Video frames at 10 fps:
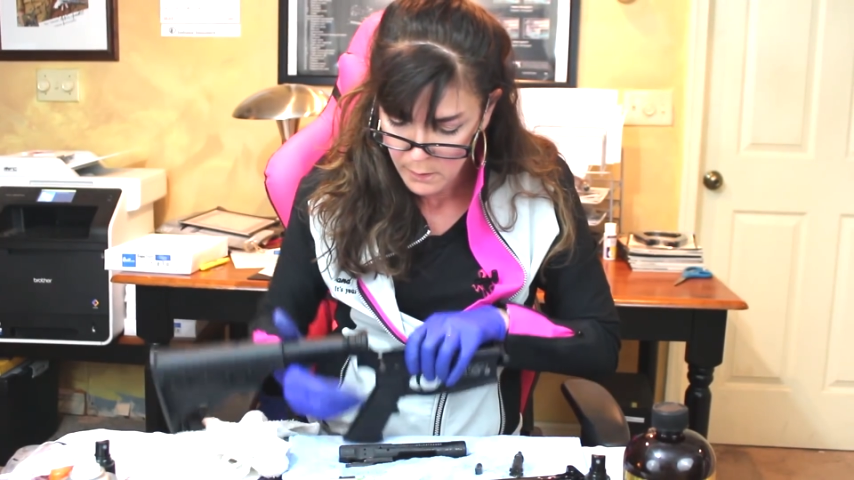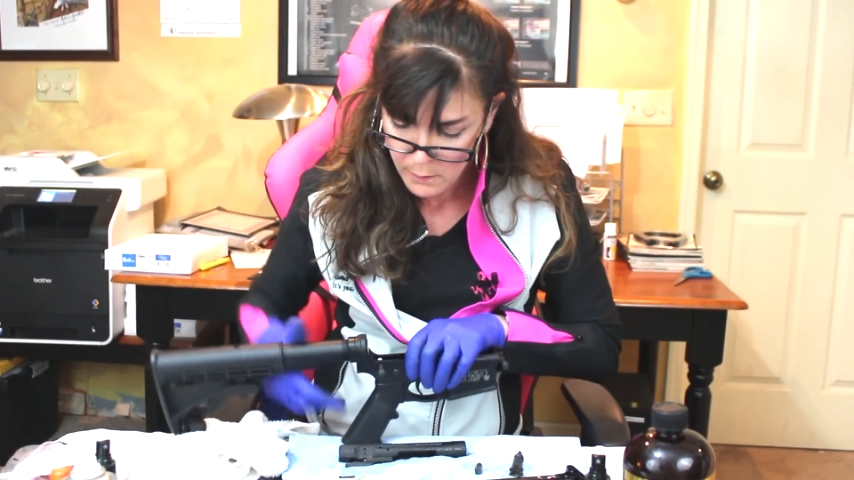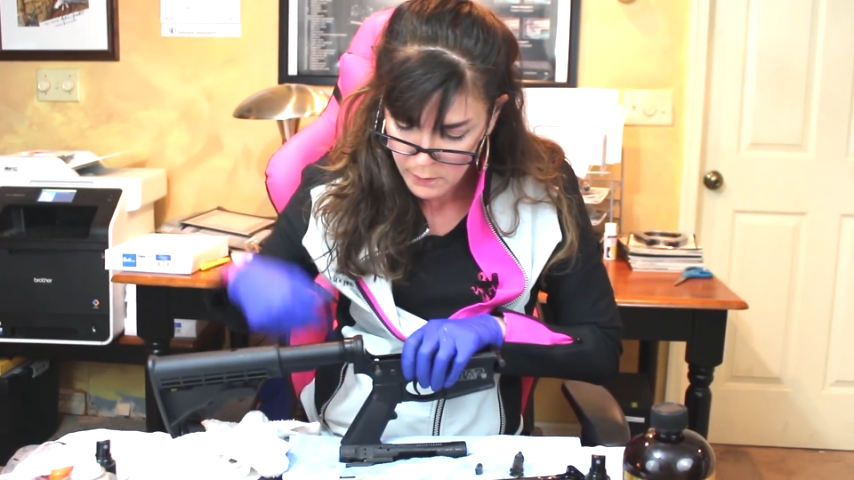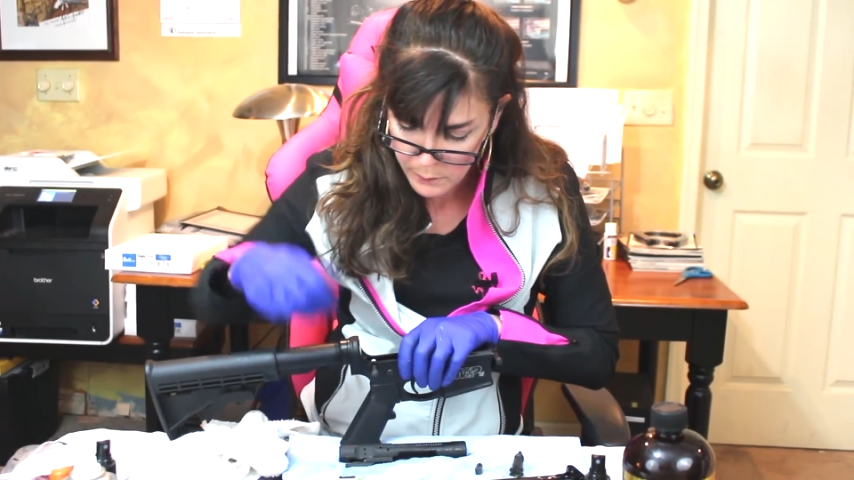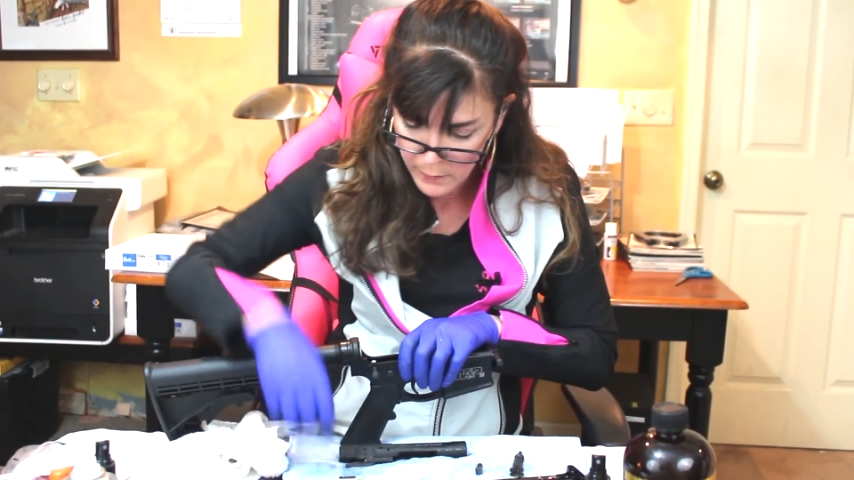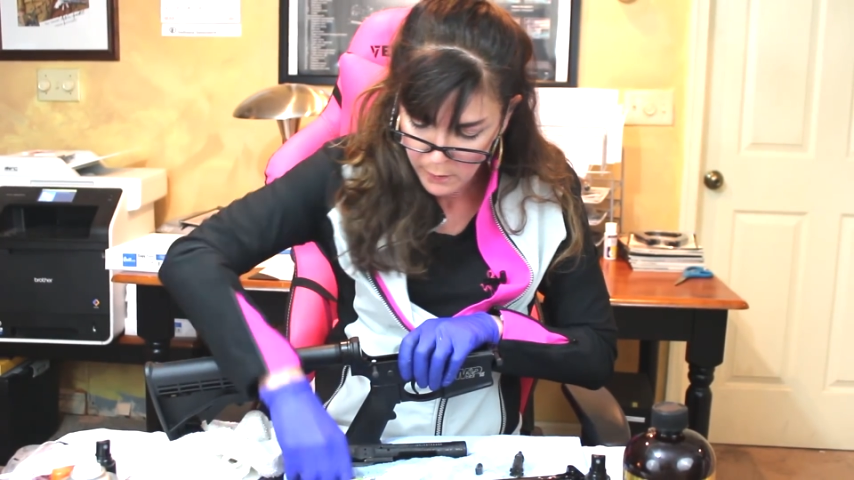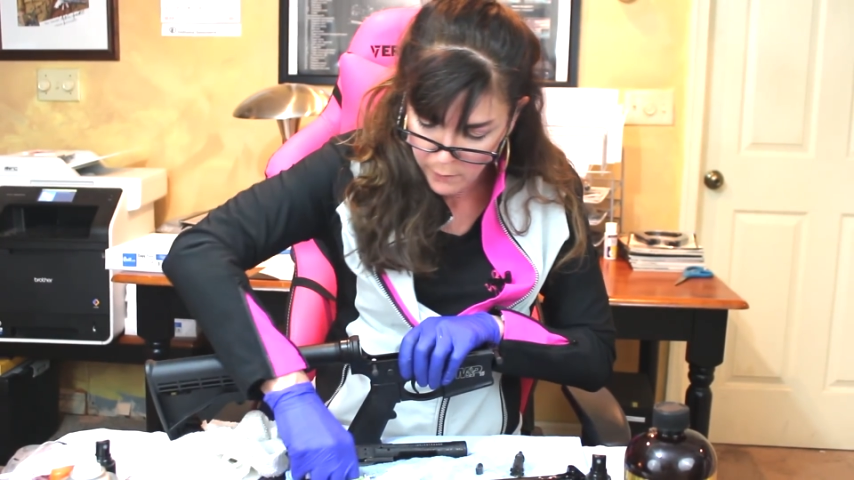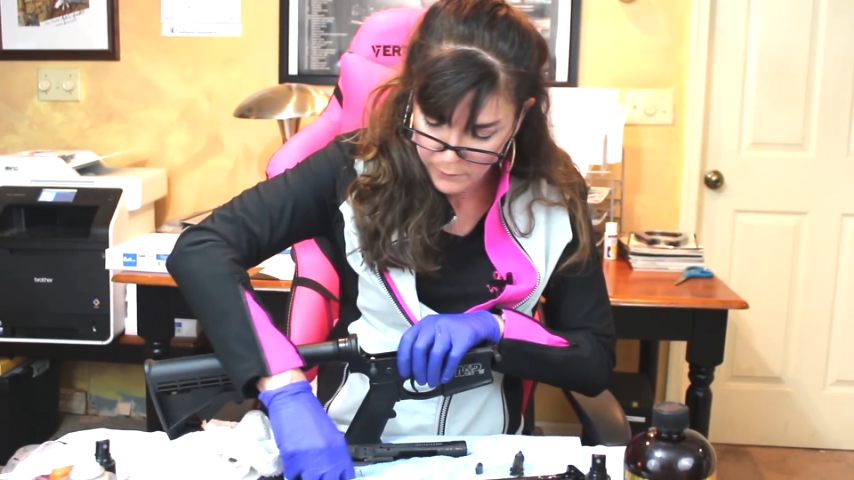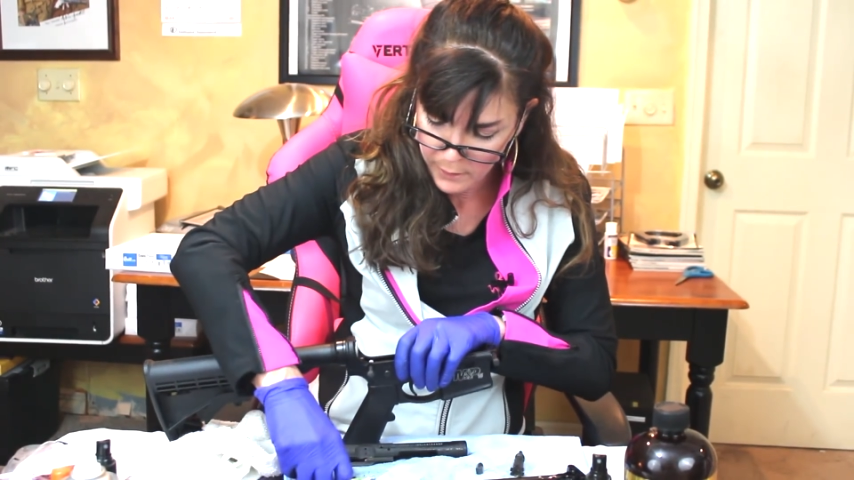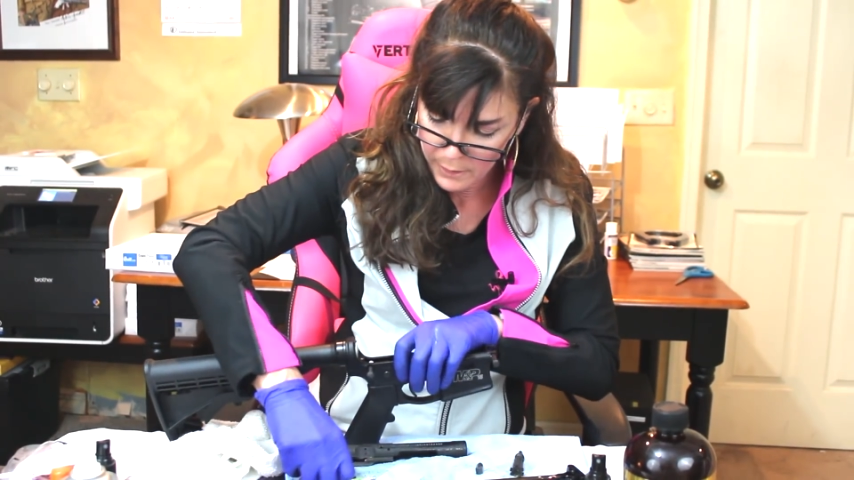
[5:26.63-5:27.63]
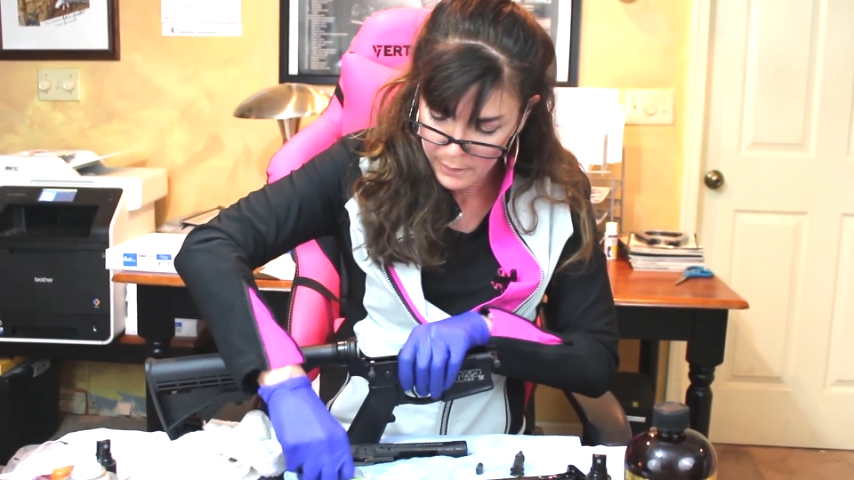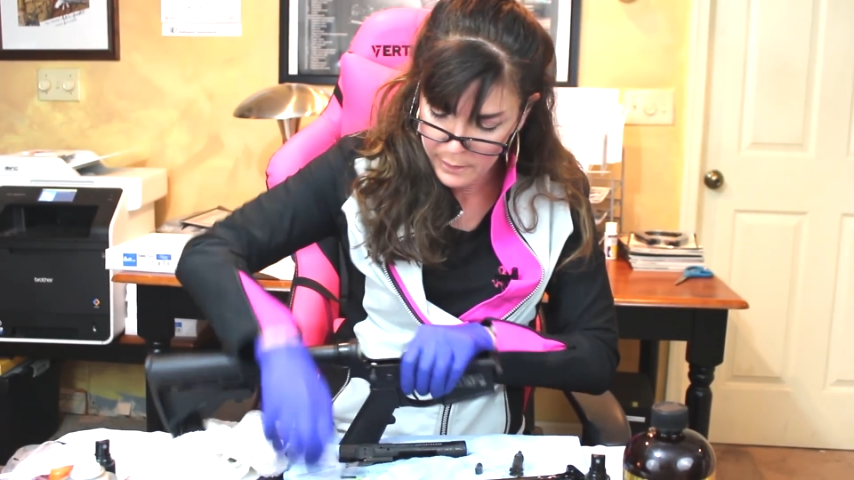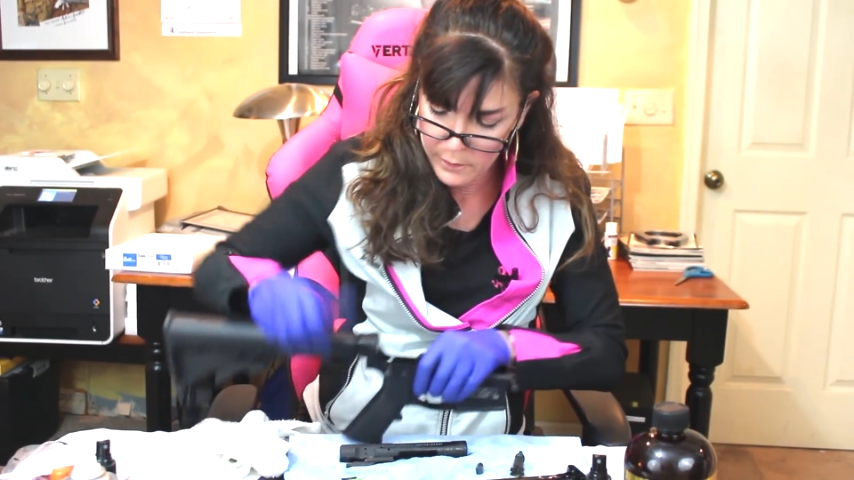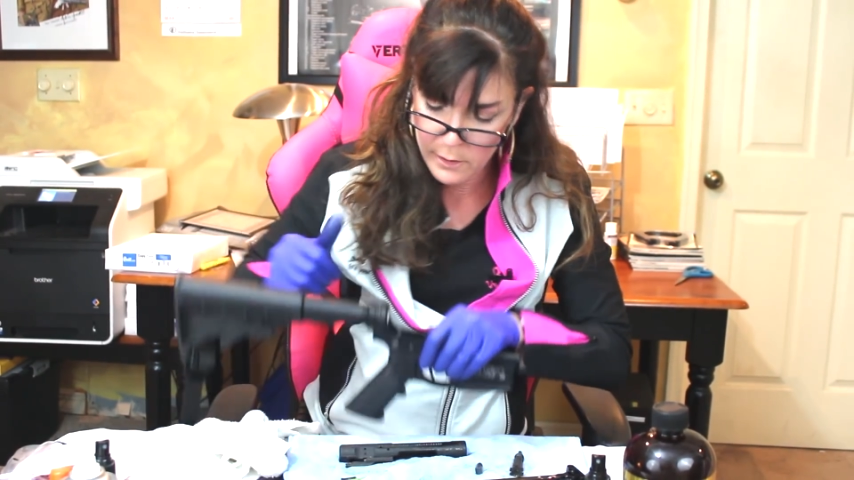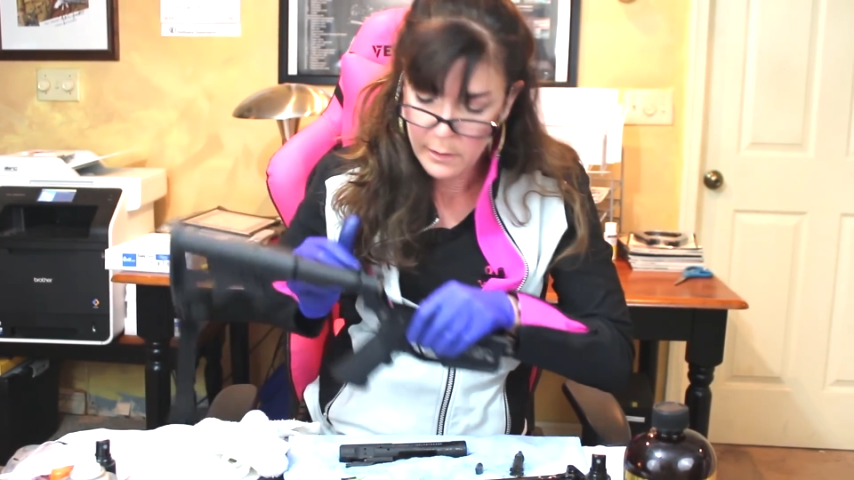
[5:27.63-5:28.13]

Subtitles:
spring off. There's